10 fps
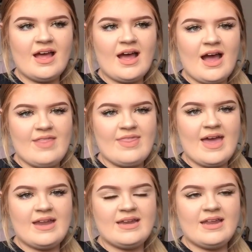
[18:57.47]

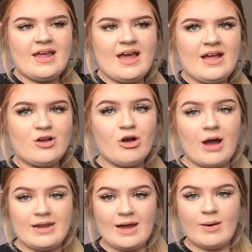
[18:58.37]

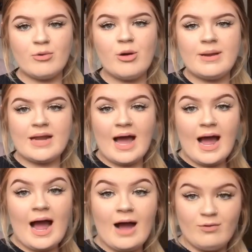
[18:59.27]
now I'm coming
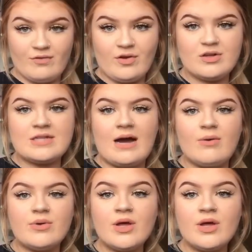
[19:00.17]
out of lockdown,